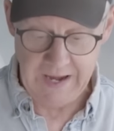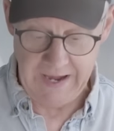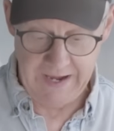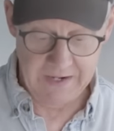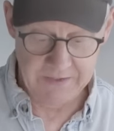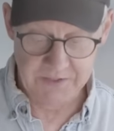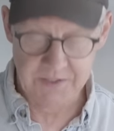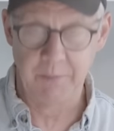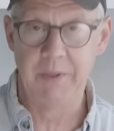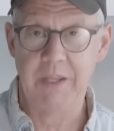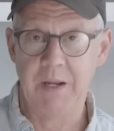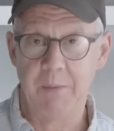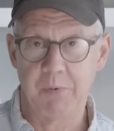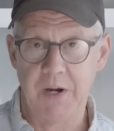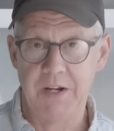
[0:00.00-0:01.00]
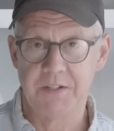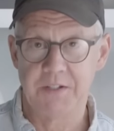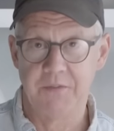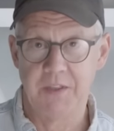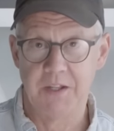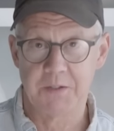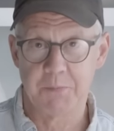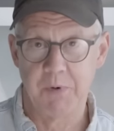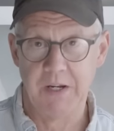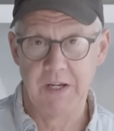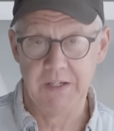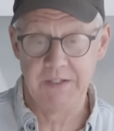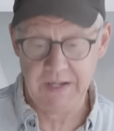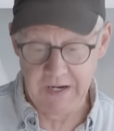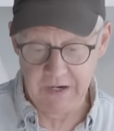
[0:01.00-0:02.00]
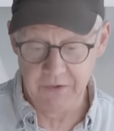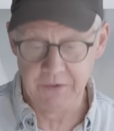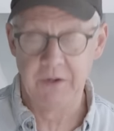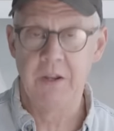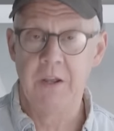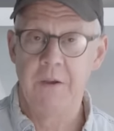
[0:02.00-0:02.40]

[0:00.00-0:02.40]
and some of the abrasive that's breaking down